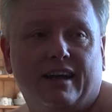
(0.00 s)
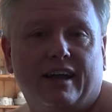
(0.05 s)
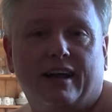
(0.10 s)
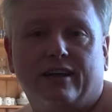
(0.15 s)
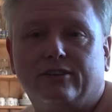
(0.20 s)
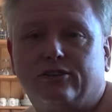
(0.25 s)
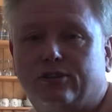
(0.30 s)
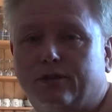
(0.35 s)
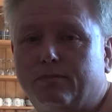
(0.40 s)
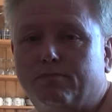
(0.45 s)

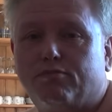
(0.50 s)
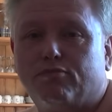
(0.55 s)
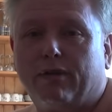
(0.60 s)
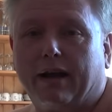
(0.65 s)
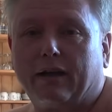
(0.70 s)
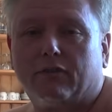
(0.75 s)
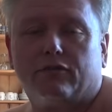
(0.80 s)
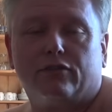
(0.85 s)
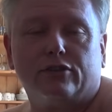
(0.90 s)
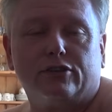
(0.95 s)
and some
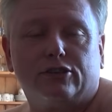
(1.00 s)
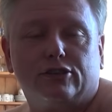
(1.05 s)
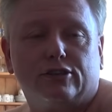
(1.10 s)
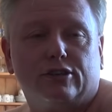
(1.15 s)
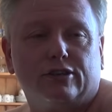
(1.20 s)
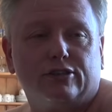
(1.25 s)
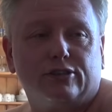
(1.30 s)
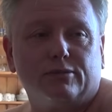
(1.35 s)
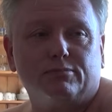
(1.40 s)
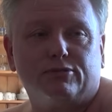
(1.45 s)

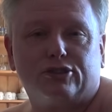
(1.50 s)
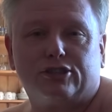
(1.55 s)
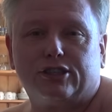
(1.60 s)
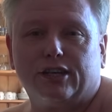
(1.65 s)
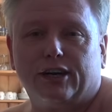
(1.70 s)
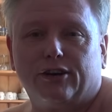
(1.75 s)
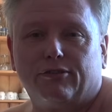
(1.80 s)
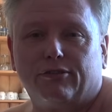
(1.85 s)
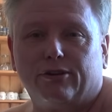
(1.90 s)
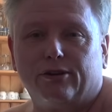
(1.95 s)
breakfast, some
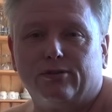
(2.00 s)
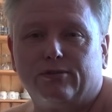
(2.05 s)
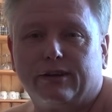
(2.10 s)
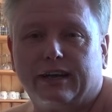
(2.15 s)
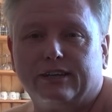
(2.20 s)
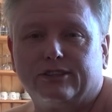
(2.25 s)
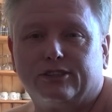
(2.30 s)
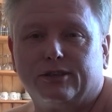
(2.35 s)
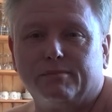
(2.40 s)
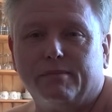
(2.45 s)
cereal,
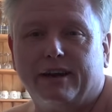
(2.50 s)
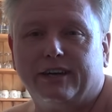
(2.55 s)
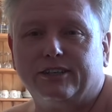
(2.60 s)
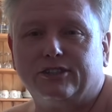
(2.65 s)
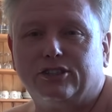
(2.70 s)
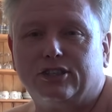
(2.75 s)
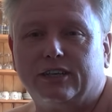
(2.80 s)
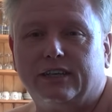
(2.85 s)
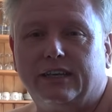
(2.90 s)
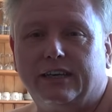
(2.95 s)
get some
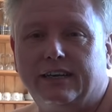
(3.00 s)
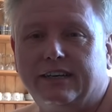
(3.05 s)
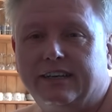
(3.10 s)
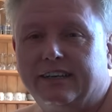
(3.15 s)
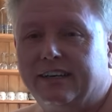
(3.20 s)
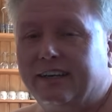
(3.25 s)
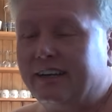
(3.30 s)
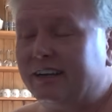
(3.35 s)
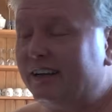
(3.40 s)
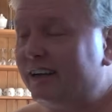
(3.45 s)
energy.
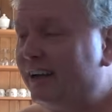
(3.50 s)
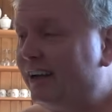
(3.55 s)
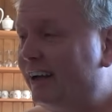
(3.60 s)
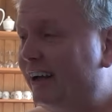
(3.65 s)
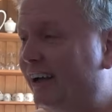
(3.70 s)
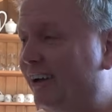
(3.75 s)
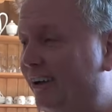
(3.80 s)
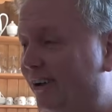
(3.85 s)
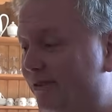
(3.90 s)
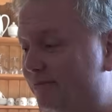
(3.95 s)

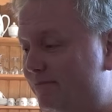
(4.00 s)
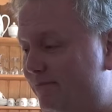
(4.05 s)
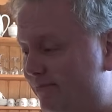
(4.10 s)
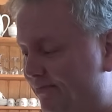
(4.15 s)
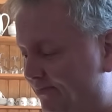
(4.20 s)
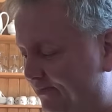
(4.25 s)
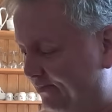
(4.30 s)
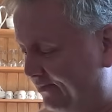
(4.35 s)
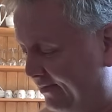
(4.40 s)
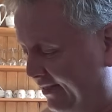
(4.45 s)

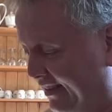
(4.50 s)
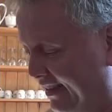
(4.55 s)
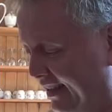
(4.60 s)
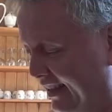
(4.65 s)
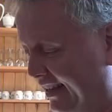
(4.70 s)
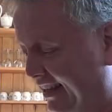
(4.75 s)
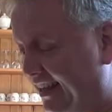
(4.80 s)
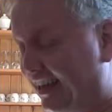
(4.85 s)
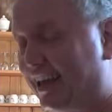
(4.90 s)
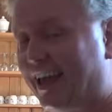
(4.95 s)

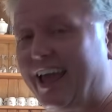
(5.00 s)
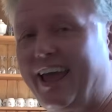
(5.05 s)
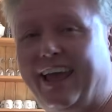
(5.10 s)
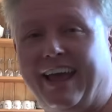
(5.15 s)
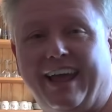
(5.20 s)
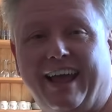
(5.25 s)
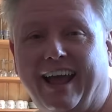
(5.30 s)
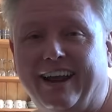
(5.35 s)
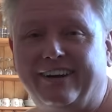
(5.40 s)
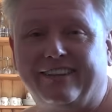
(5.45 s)

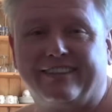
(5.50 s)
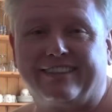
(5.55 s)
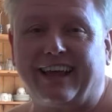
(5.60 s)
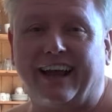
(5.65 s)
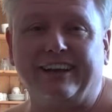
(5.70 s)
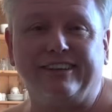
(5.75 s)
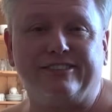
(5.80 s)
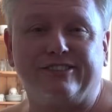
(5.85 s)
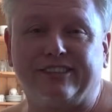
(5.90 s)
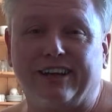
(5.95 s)
Yeah, and
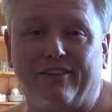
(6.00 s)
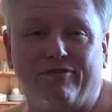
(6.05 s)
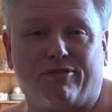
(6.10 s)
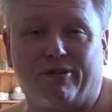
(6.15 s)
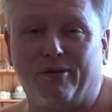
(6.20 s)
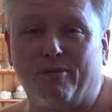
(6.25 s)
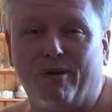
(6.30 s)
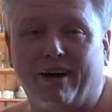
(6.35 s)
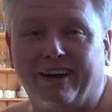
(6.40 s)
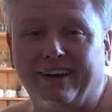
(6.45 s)
thanks
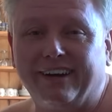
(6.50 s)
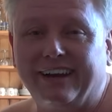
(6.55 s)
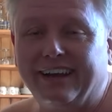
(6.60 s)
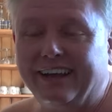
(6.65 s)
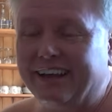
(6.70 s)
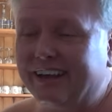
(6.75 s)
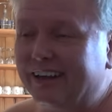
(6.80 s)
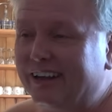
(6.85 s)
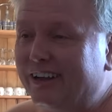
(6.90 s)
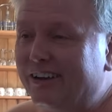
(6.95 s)
everyone
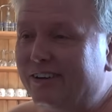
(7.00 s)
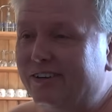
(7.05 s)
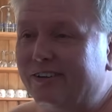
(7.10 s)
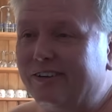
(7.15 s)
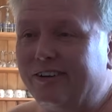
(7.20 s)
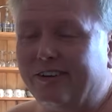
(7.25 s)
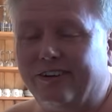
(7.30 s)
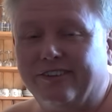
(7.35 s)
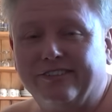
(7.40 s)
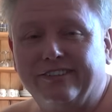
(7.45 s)

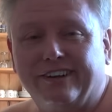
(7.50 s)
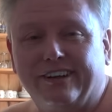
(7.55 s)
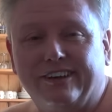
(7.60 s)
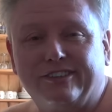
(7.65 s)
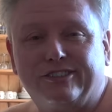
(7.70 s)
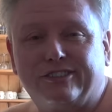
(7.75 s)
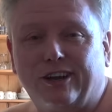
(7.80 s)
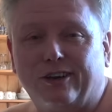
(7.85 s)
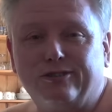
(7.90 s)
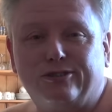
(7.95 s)
on
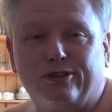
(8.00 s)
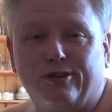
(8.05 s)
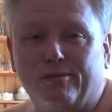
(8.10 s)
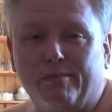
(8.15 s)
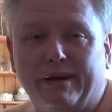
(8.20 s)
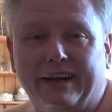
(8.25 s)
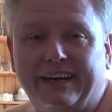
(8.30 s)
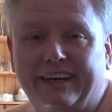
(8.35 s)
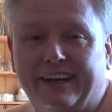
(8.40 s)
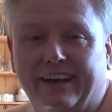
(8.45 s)
social
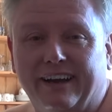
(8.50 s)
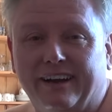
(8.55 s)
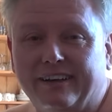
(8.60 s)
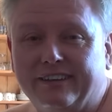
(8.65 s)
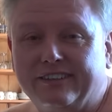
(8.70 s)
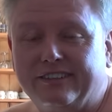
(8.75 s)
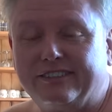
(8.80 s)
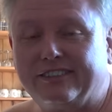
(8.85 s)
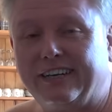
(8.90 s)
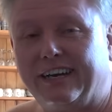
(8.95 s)
media
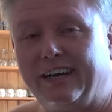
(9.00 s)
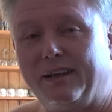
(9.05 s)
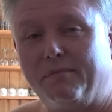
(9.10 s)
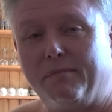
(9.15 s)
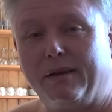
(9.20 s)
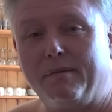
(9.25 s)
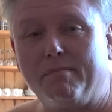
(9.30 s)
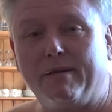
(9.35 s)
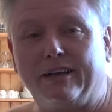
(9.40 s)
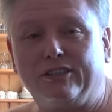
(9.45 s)
sending
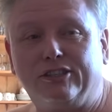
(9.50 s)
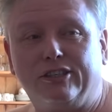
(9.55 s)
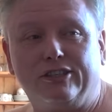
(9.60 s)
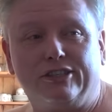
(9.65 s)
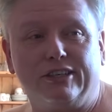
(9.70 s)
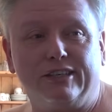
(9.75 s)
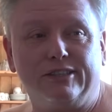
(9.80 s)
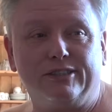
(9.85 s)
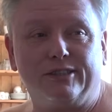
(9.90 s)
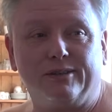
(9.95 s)
me
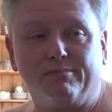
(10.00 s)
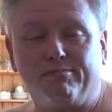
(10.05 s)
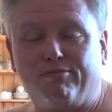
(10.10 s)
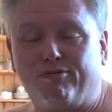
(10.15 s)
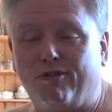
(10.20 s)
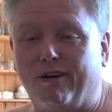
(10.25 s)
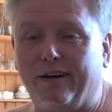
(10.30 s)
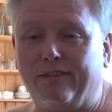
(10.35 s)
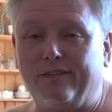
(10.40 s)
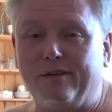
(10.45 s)
messages and
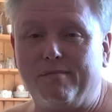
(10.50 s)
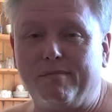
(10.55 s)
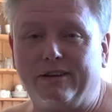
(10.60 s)
private